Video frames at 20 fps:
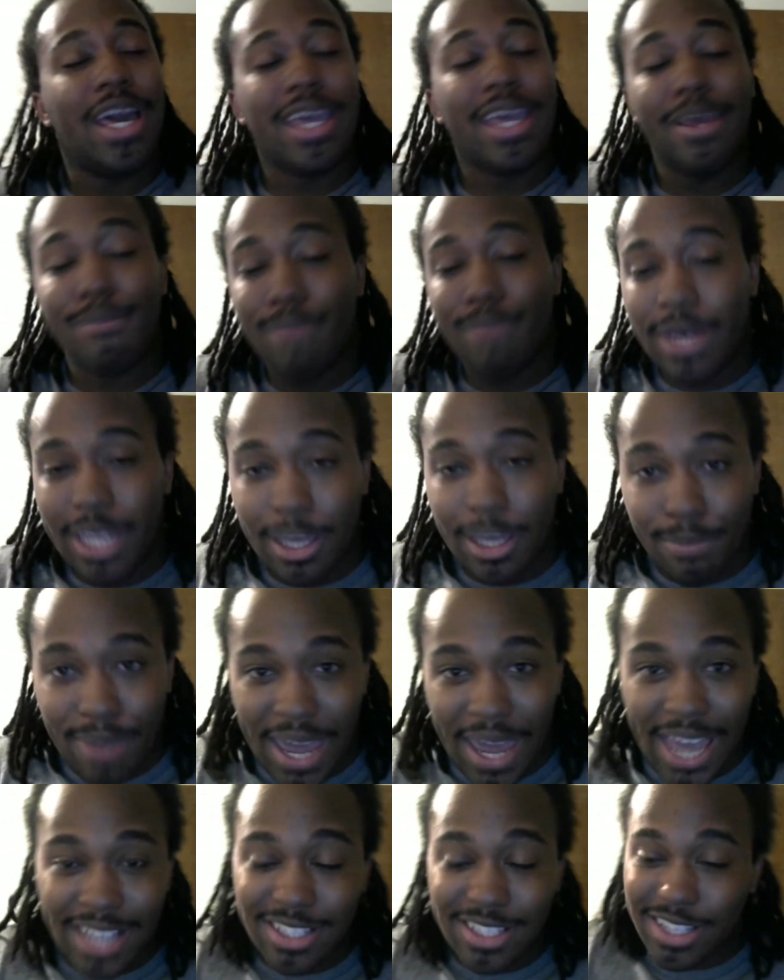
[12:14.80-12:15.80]
get Buggy
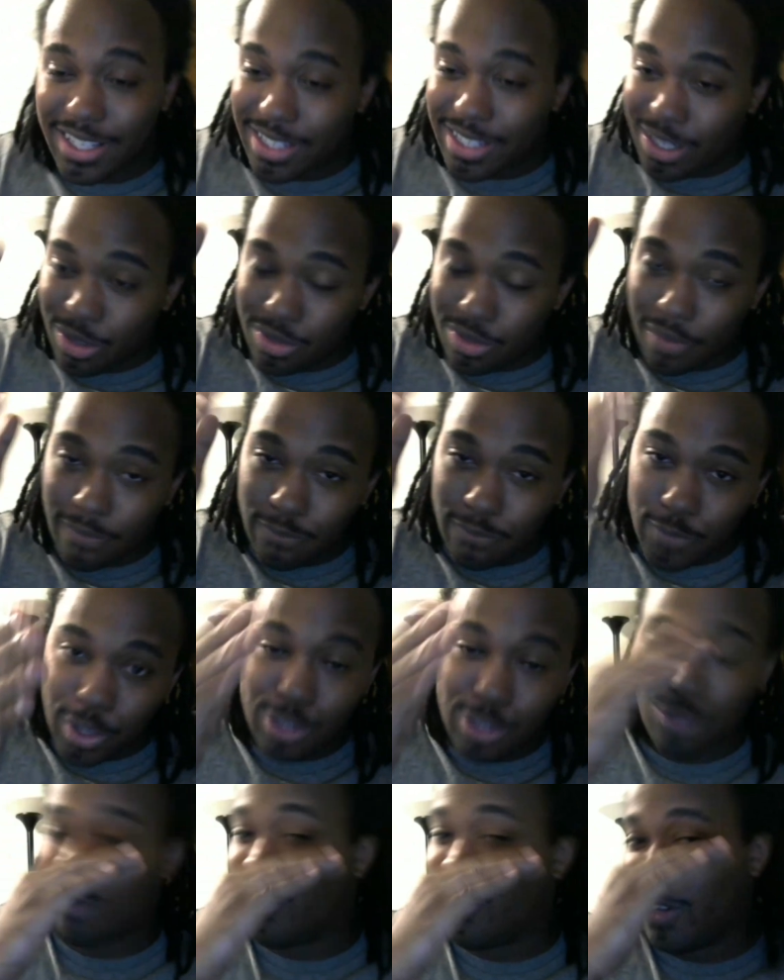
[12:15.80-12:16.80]
pass because he was the
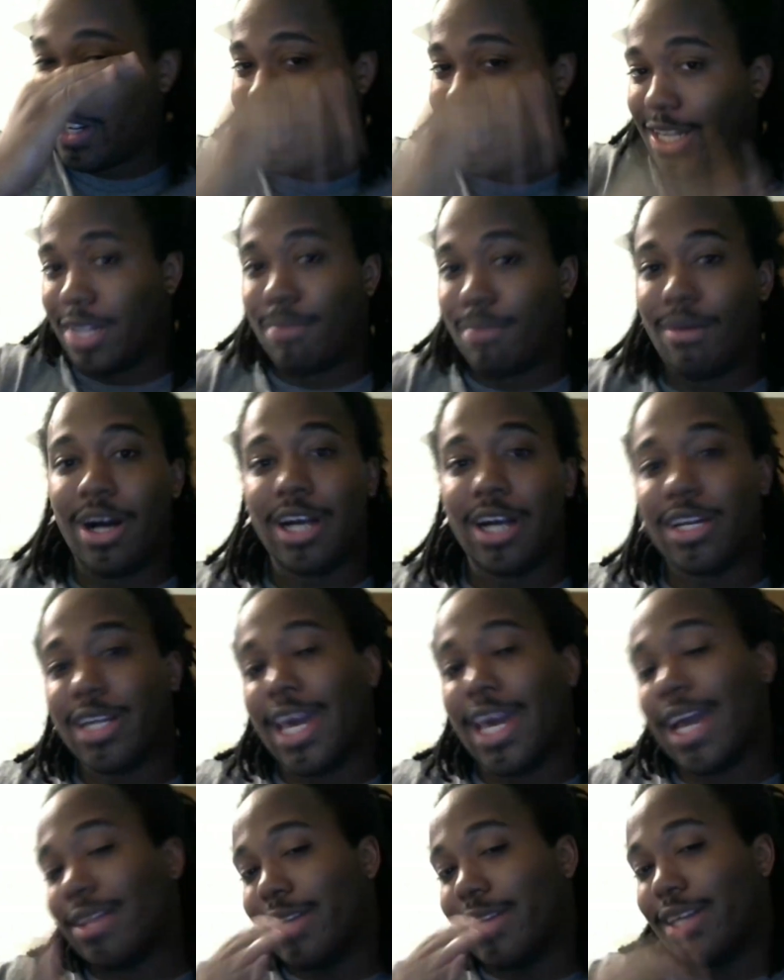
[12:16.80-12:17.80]
first one in the manga to
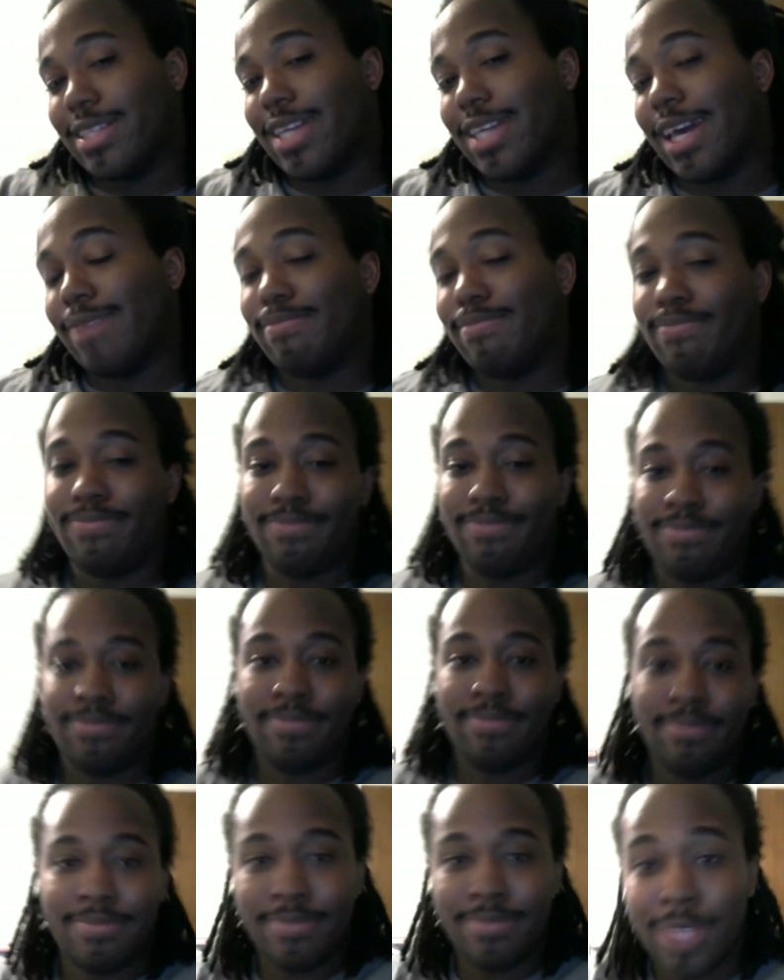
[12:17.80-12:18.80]
act like that.
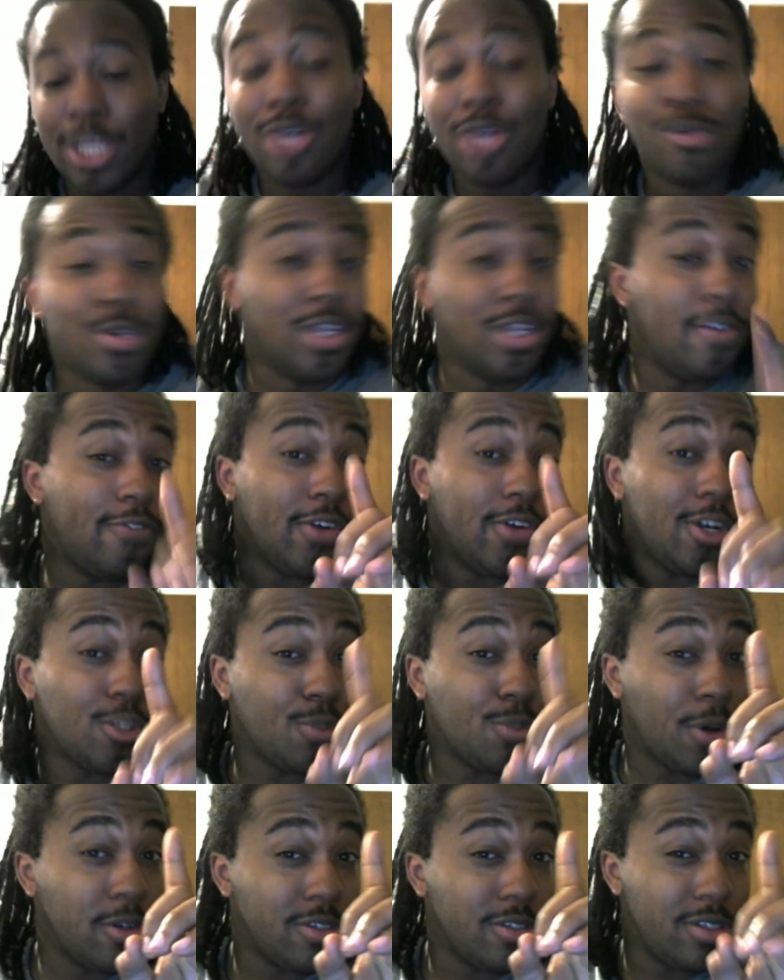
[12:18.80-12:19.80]
Were you the first
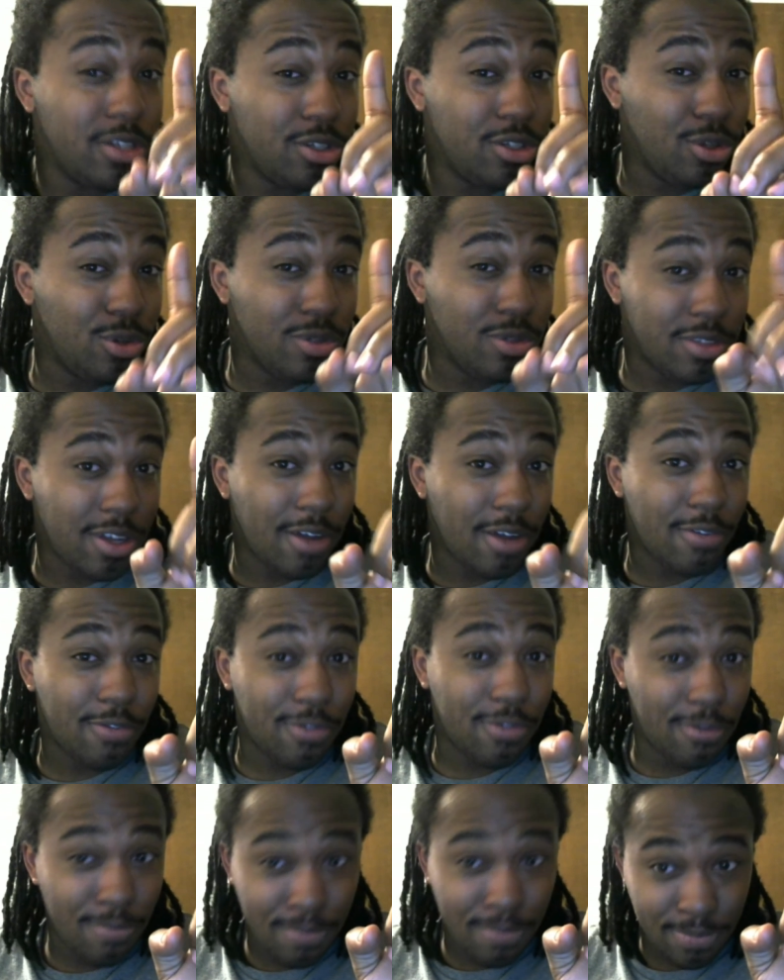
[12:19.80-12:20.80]
person to do stuff
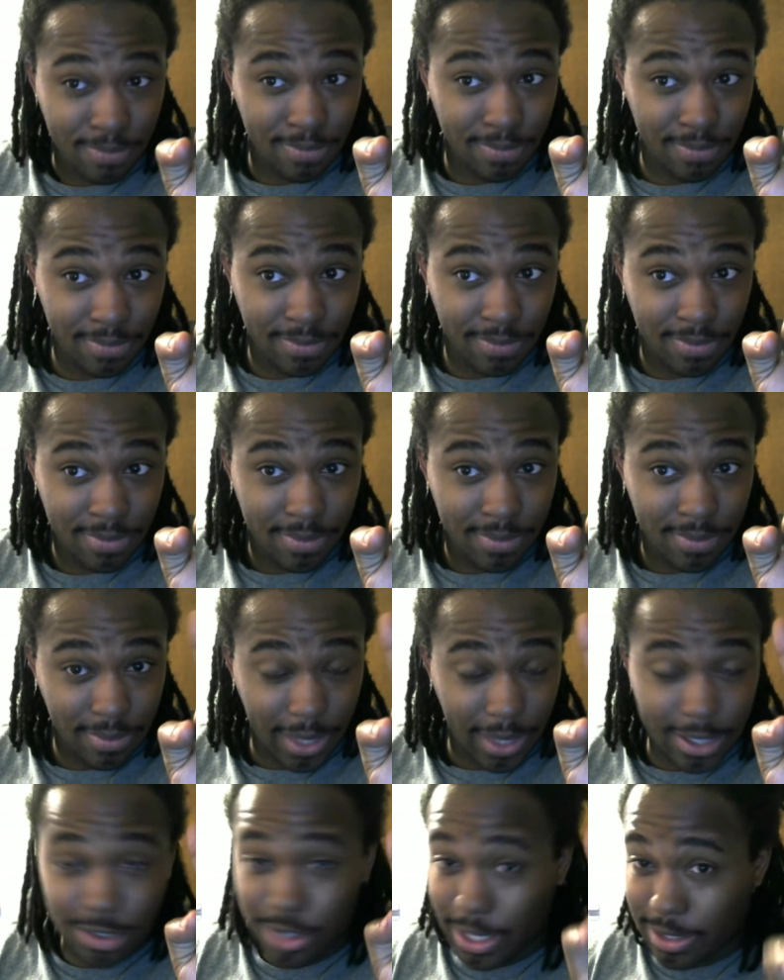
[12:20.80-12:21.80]

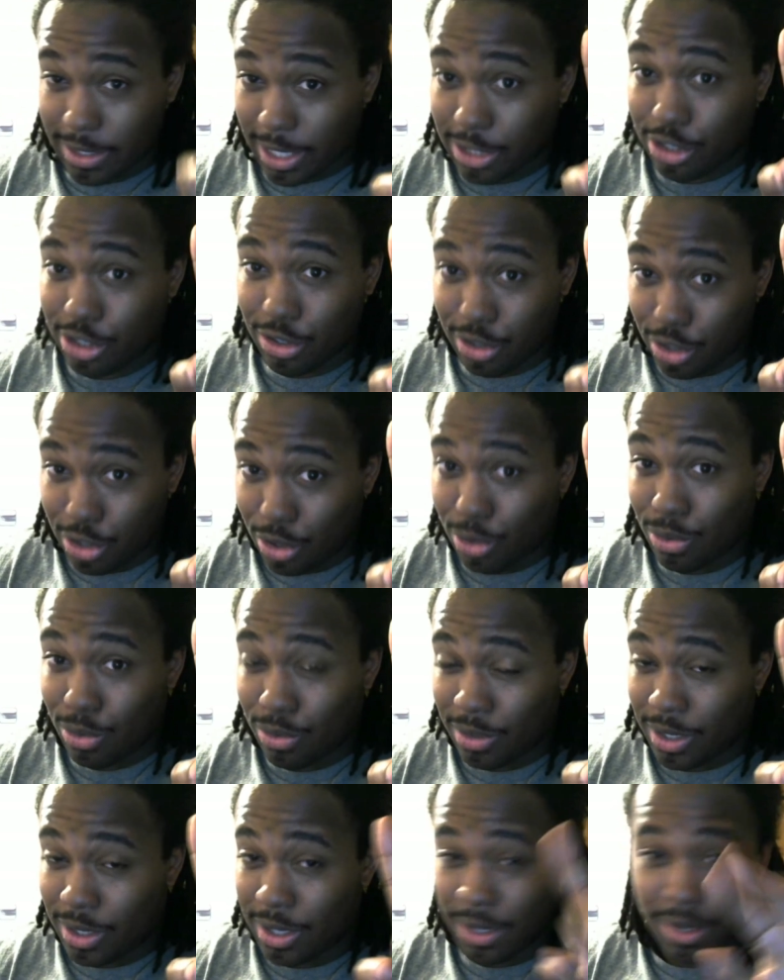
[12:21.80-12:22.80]
that that that you do?
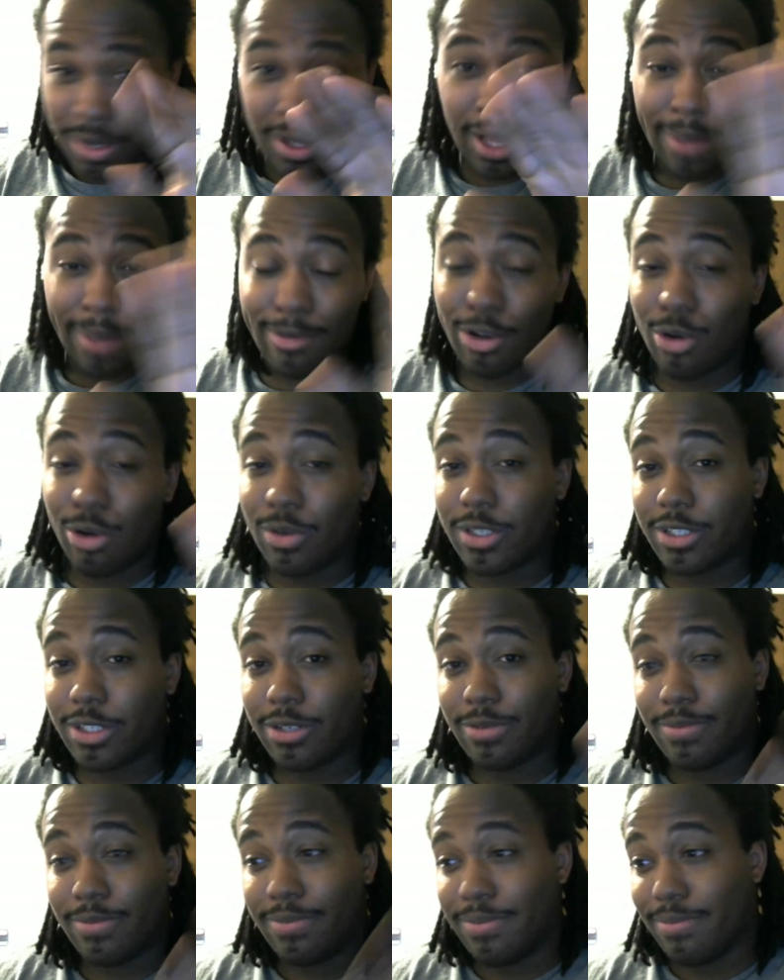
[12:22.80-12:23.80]
I'm cool with you,
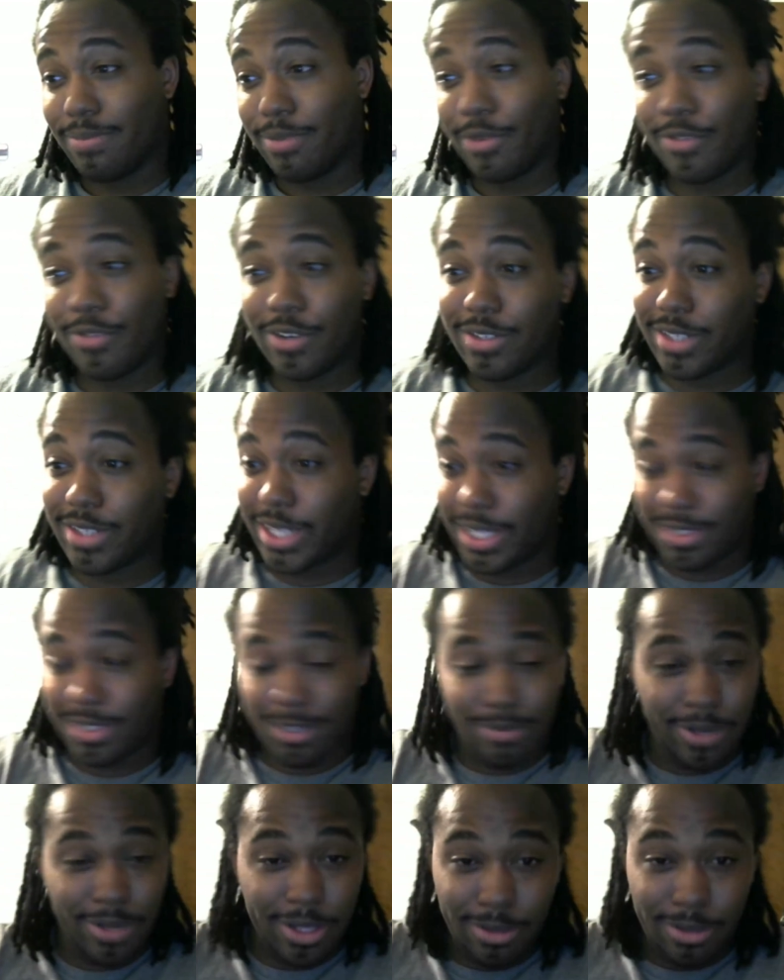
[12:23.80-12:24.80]
but if there's
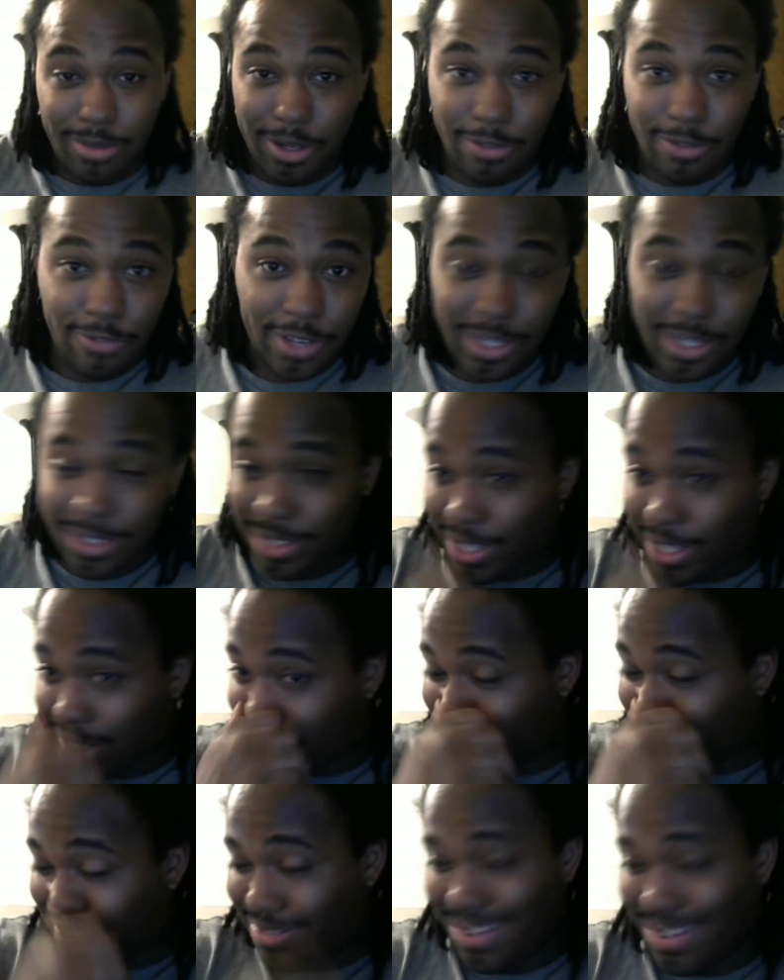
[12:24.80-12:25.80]
some other motherfuckers like
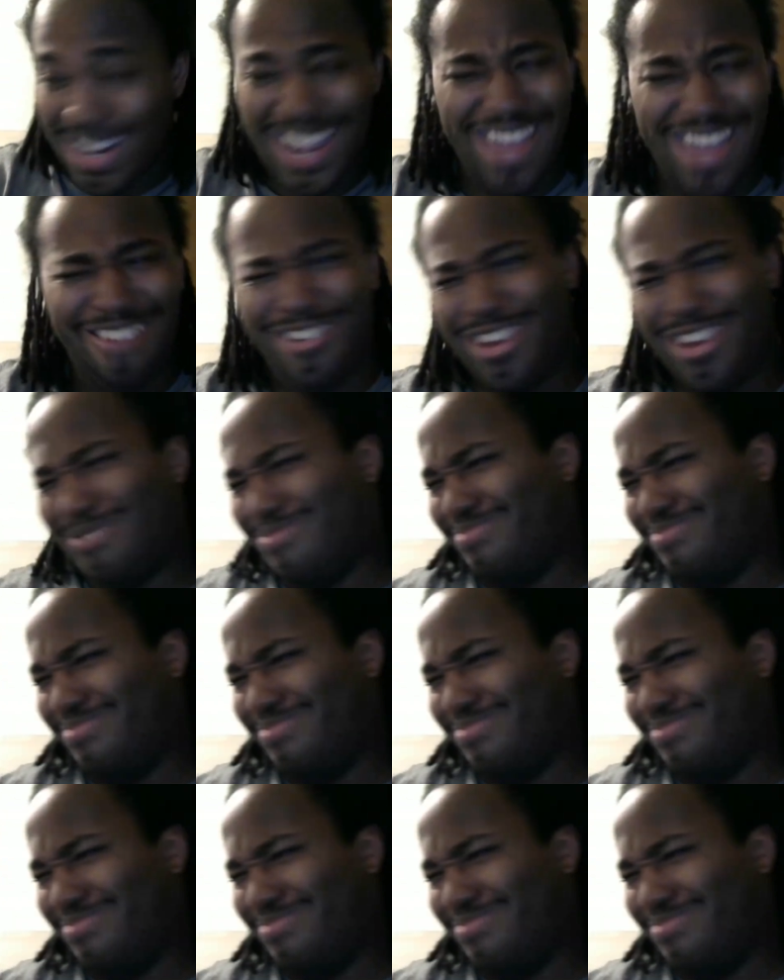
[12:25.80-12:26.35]
that, hell no.